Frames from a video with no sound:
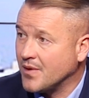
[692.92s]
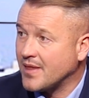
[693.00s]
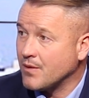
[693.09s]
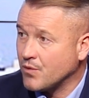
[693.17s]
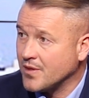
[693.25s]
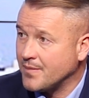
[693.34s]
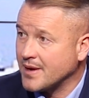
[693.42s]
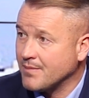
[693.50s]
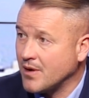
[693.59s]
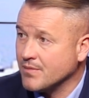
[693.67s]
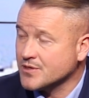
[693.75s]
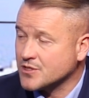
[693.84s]
But they won the big
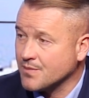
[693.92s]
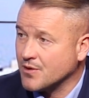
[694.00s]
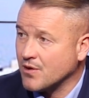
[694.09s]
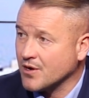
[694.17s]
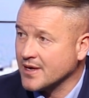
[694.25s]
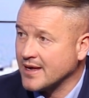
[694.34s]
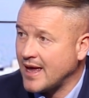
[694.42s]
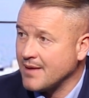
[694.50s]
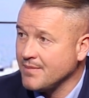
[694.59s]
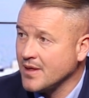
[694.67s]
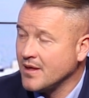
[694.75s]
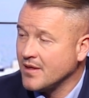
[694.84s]
moments. The Moroccan
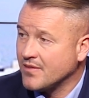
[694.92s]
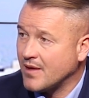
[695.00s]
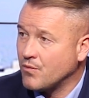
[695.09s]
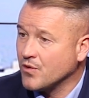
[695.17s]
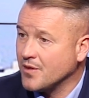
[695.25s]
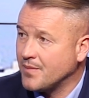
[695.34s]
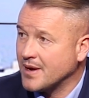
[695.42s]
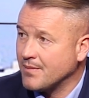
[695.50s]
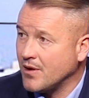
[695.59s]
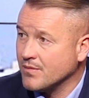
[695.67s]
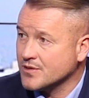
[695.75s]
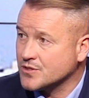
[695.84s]
game, they won the big
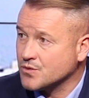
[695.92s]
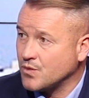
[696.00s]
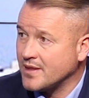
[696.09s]
moments.